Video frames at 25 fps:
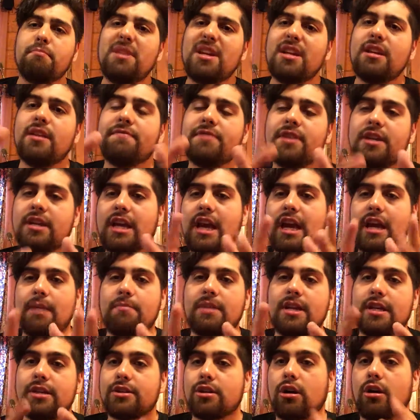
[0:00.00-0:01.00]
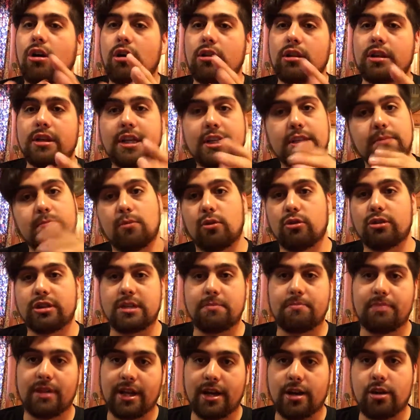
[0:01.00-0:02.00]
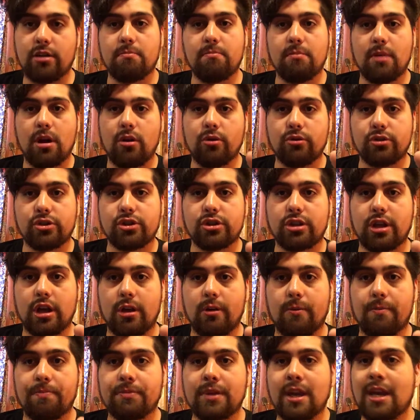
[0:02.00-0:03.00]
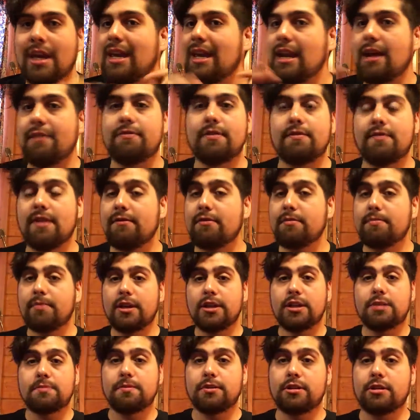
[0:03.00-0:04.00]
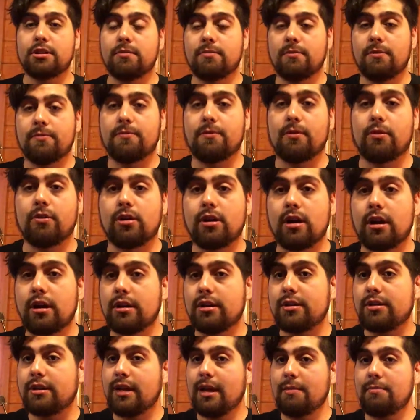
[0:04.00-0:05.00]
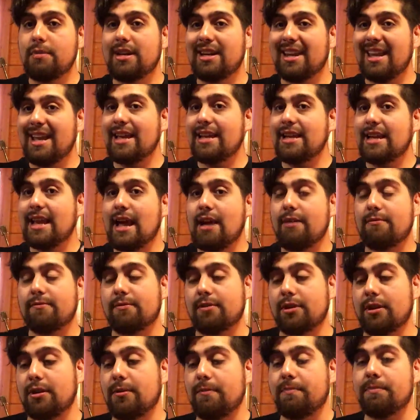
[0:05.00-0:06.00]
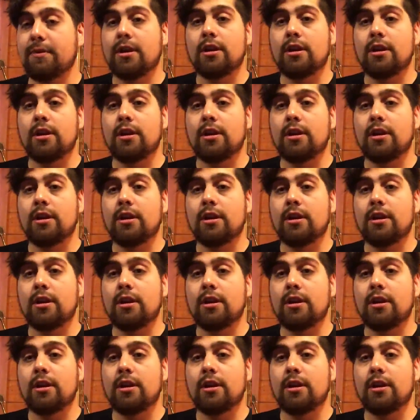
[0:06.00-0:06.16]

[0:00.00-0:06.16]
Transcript: meat of the game is all in its multiplayer modes though. Now if you've never played Splatoon before, let me lay it down for you.